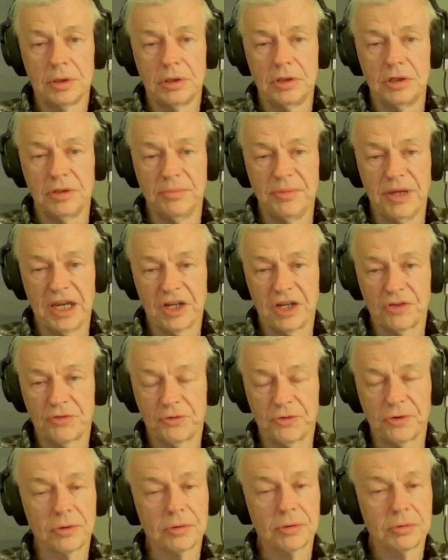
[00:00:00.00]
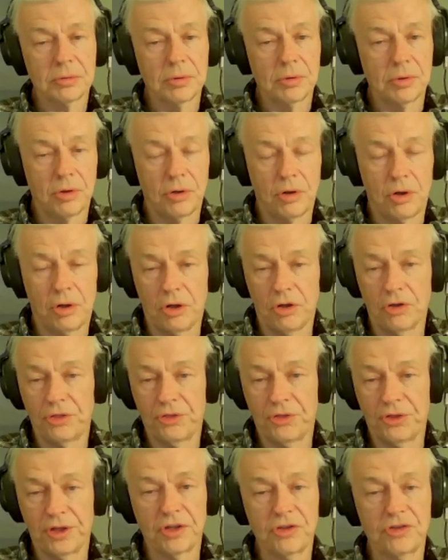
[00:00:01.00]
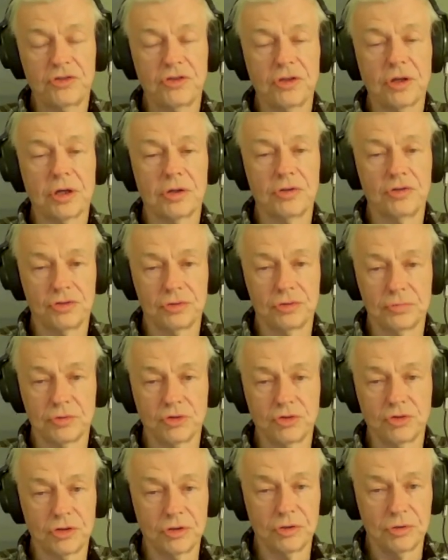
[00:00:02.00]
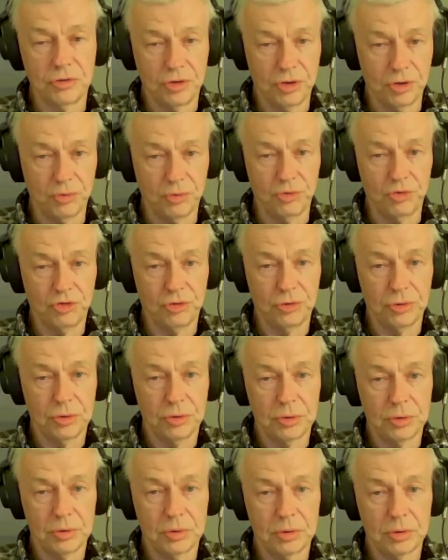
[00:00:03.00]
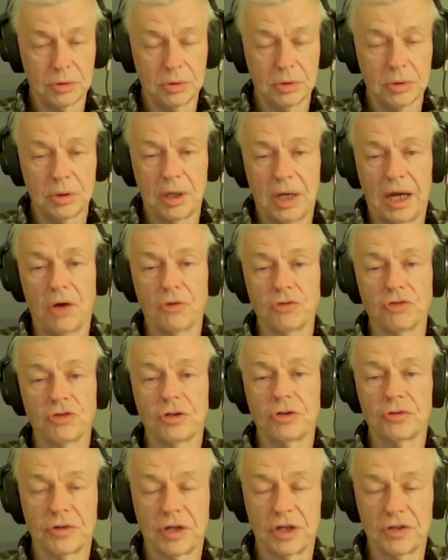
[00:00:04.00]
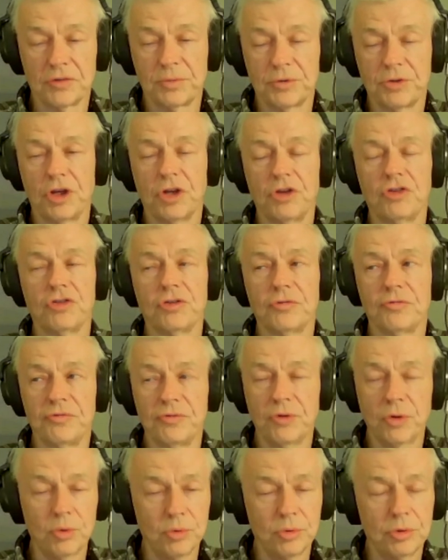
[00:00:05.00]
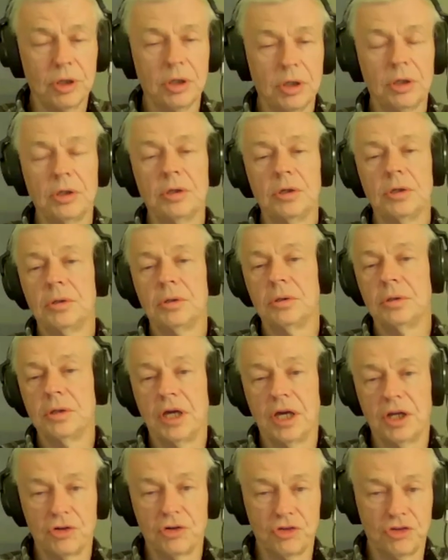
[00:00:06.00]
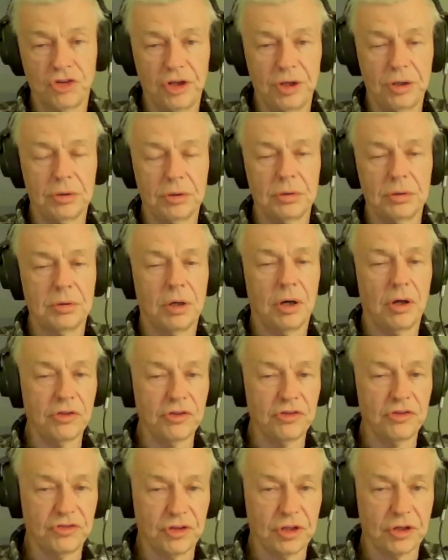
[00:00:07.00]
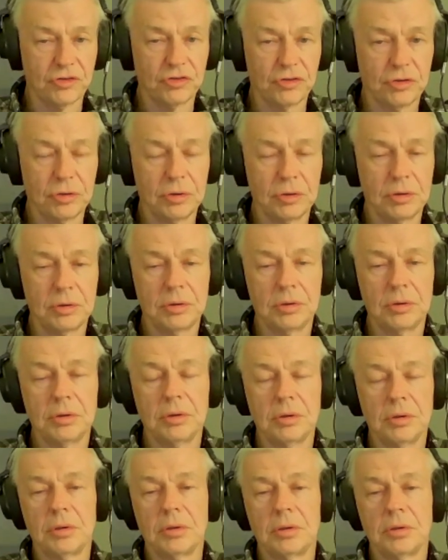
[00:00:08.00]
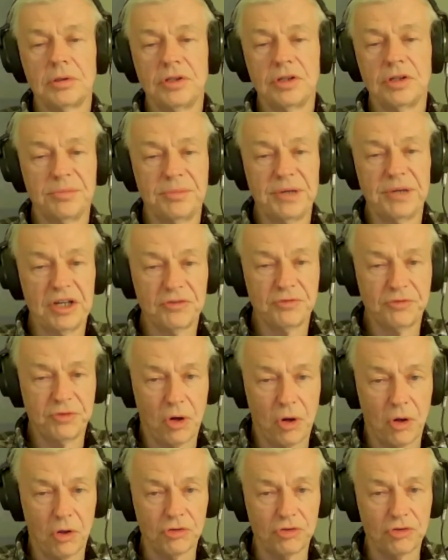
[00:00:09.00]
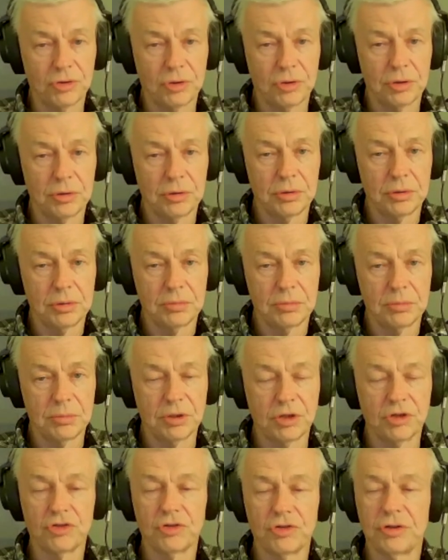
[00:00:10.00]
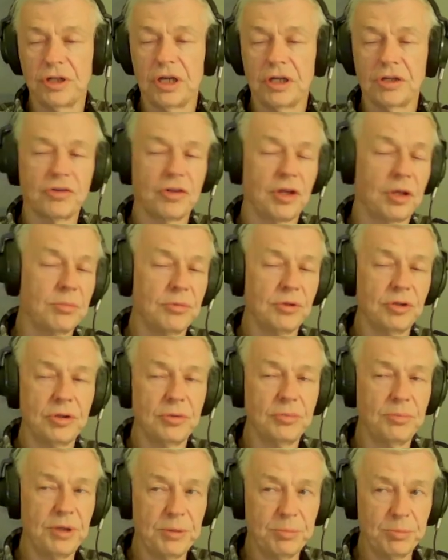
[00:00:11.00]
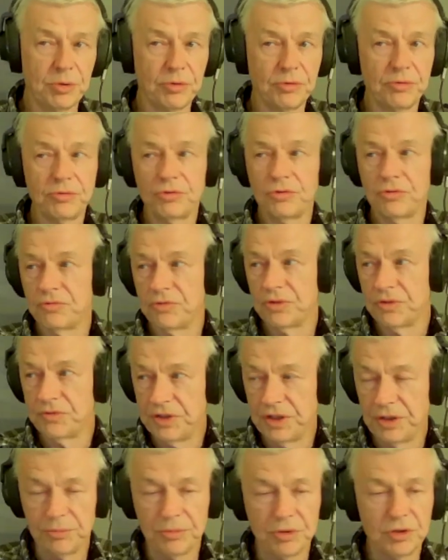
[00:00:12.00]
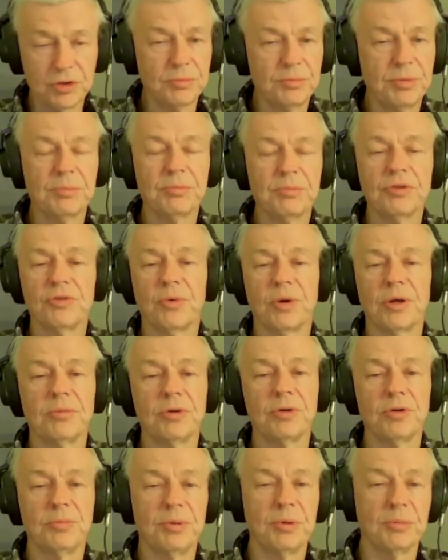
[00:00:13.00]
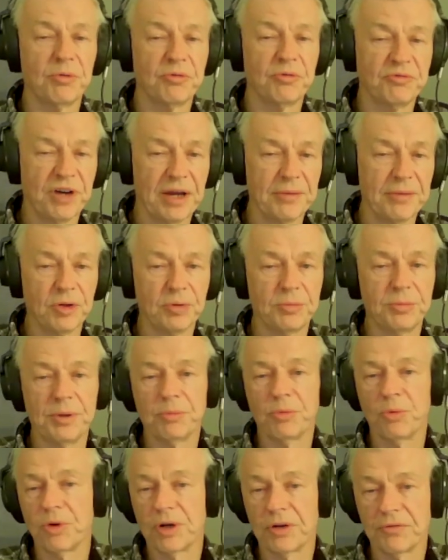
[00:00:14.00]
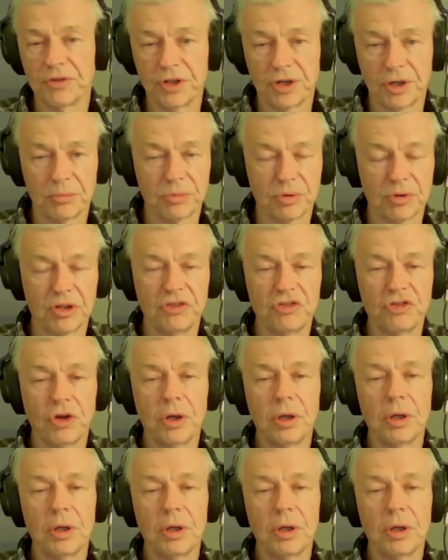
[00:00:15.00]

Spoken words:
Demand for all things that consumers use. Housing, transportation, food, energy, all these things. The demand falls because you take 10 million people, 15 million people, 20 million people, 5 million people, whatever the number is,